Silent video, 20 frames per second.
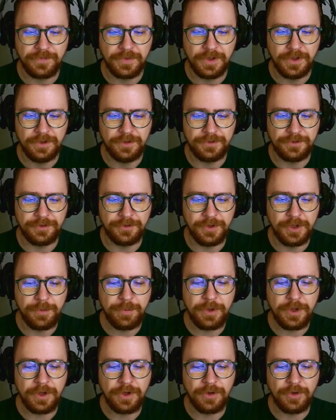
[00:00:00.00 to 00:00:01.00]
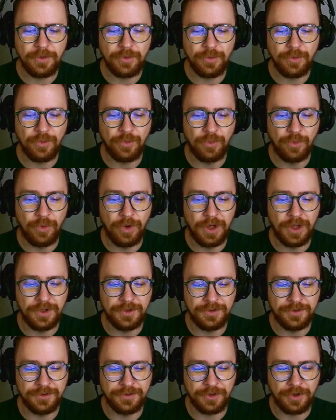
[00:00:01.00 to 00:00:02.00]
Sleeping
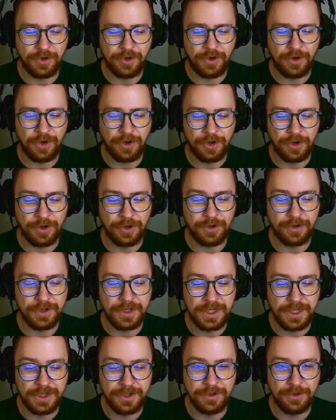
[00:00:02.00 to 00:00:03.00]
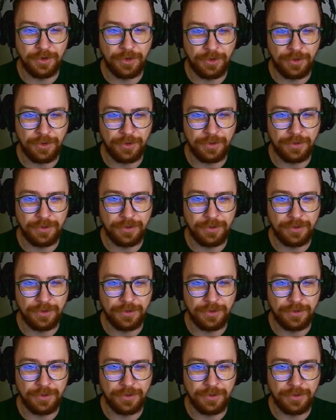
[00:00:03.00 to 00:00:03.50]
ones are eaten whole.